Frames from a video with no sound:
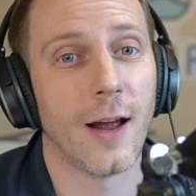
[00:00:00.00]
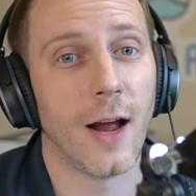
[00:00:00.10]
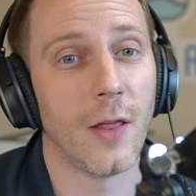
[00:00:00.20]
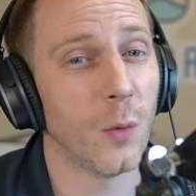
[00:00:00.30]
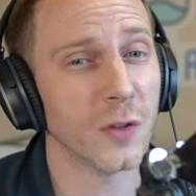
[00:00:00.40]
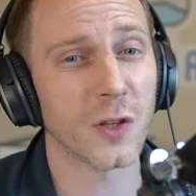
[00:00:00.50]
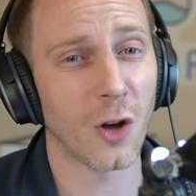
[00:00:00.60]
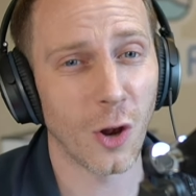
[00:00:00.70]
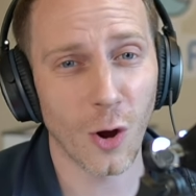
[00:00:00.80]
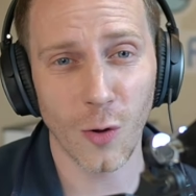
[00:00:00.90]
And there wasn't a
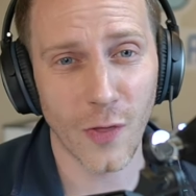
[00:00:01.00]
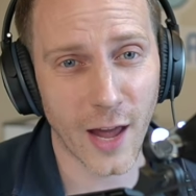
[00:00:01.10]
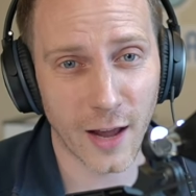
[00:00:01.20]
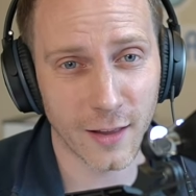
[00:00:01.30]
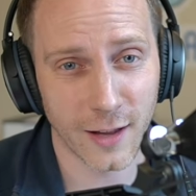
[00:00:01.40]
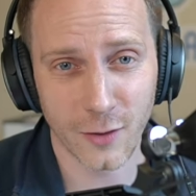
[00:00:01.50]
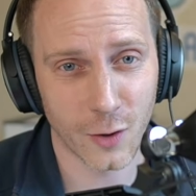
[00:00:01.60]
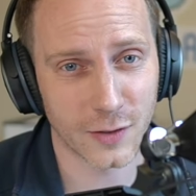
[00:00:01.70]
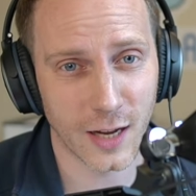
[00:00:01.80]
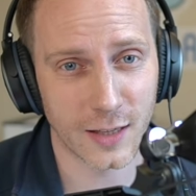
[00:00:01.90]
lot on there in
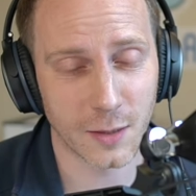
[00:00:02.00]
those days.